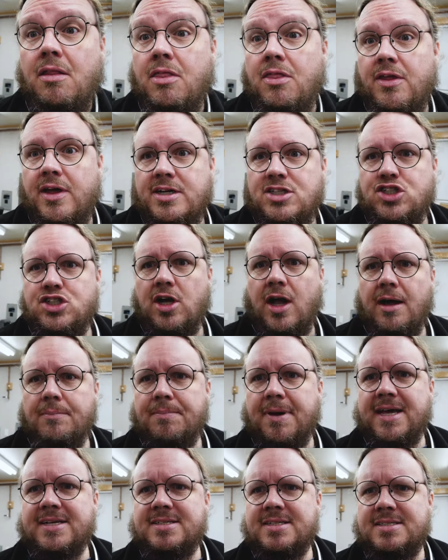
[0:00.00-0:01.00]
the
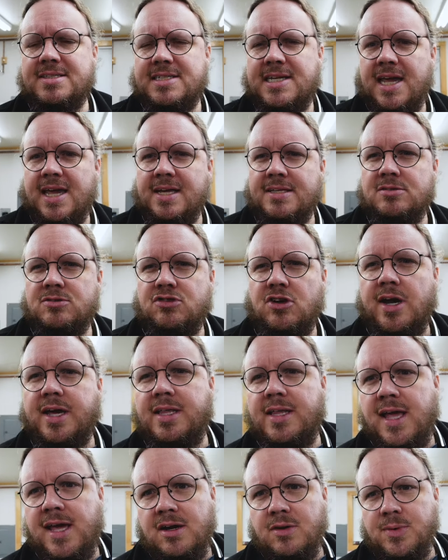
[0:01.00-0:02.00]
shop as it stands
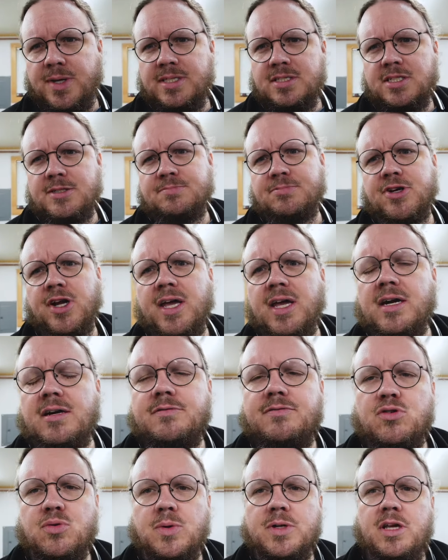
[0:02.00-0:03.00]
right now in spring
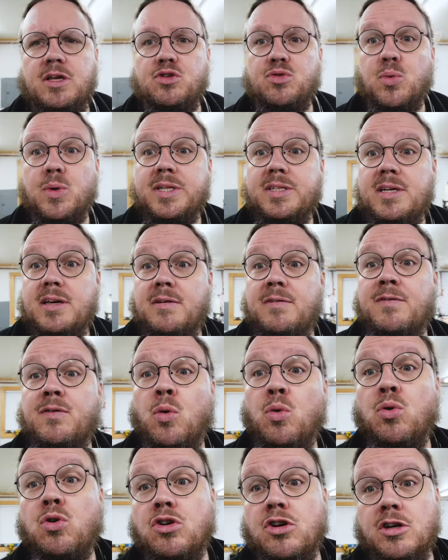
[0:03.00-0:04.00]
of
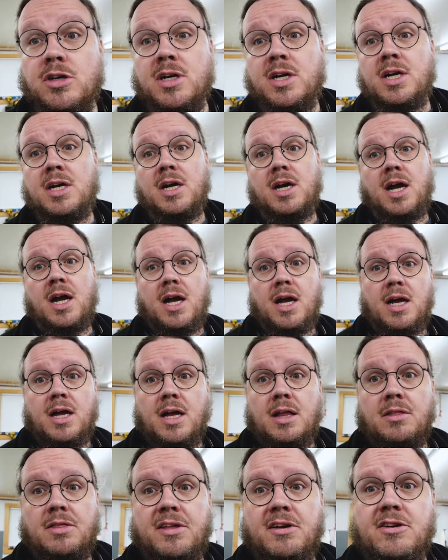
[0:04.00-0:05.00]
2024.
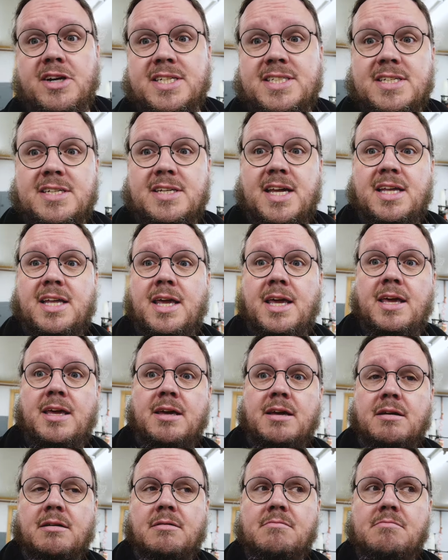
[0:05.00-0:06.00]
There isn't
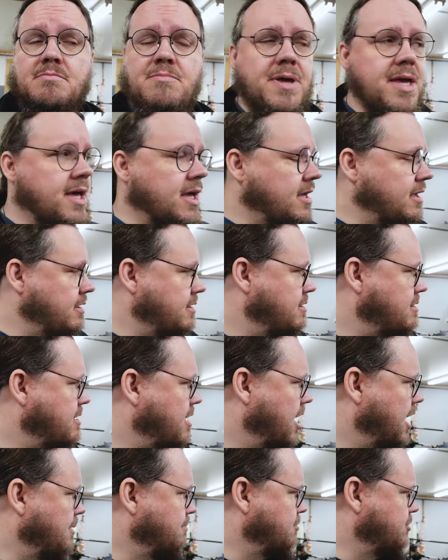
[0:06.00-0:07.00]
any big
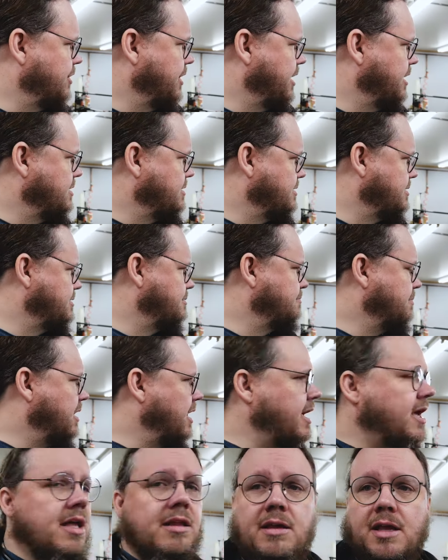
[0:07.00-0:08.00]
upgrades
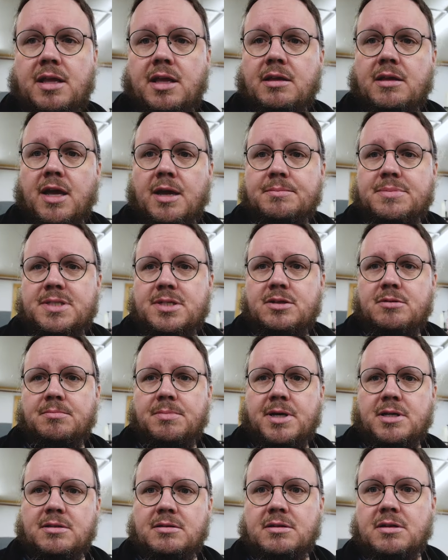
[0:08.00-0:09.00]
planned anytime soon,
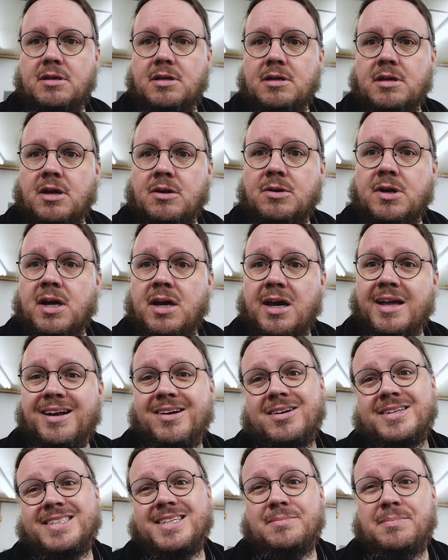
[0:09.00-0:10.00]
but you know, it
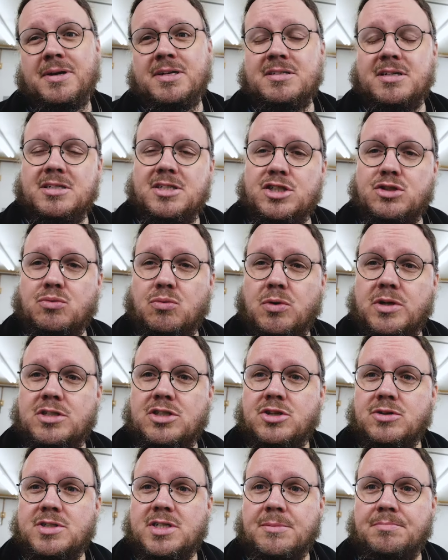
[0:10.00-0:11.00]
always depends on just what
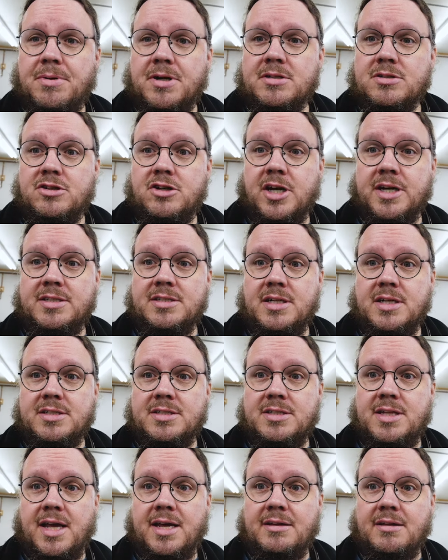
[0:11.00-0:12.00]
shows up on
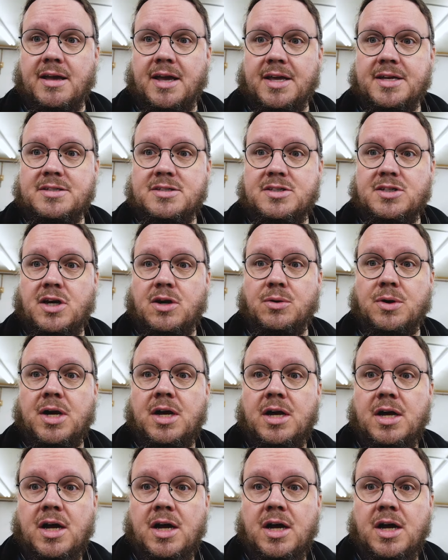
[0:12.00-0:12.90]
Craigslist that day. So